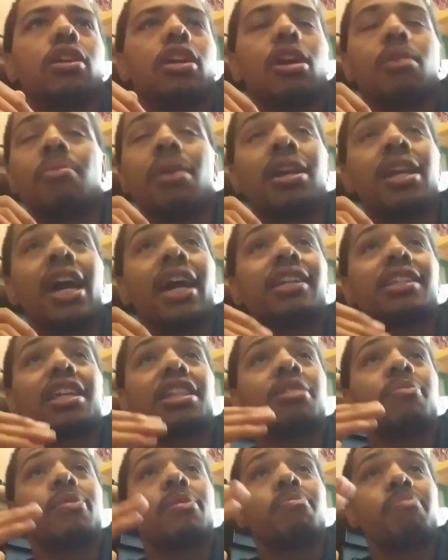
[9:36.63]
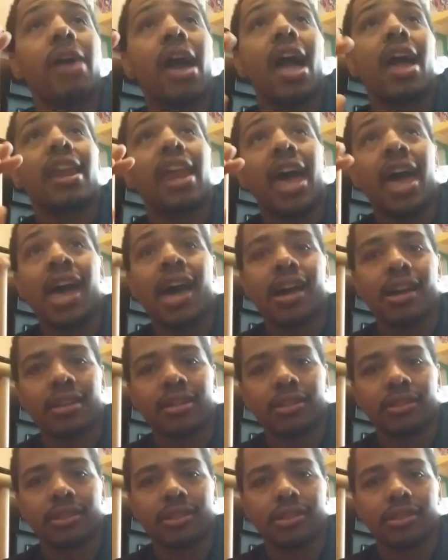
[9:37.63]
It might not exactly be
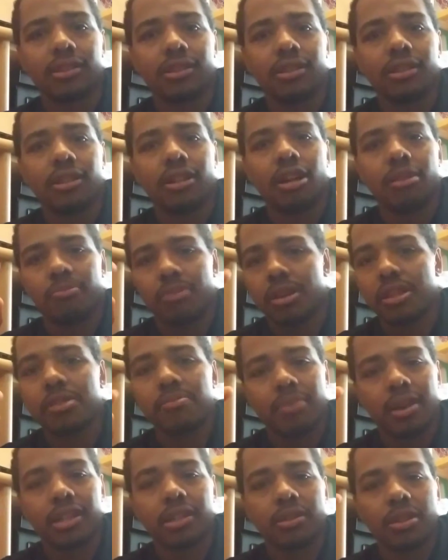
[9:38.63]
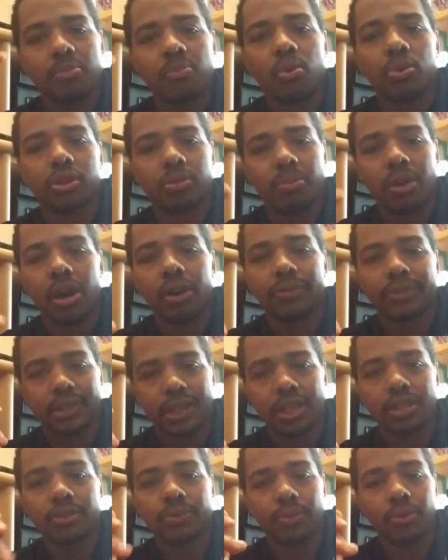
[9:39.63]
badass, but it makes the most amount of
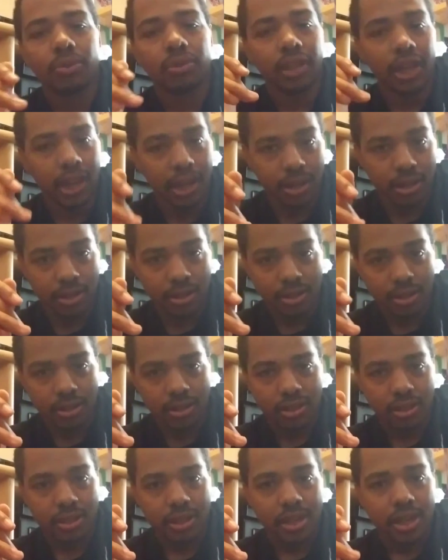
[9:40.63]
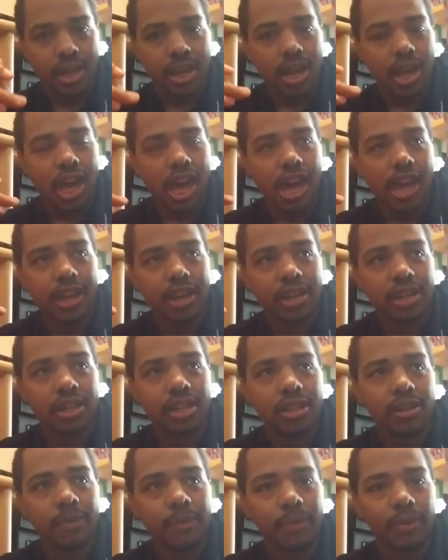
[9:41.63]
sense for Leia. And
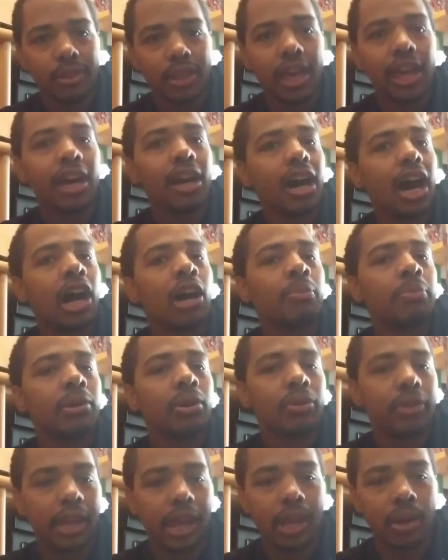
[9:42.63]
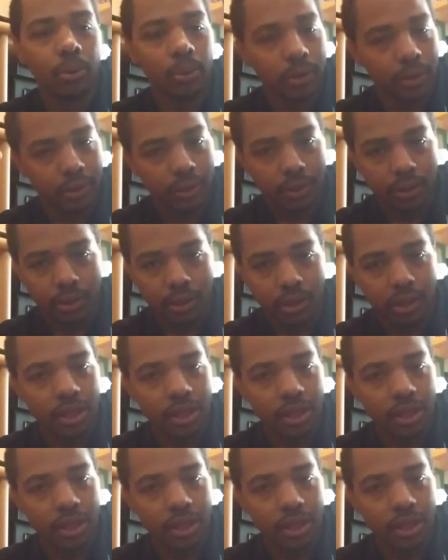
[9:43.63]
for Leia, I'll be okay with.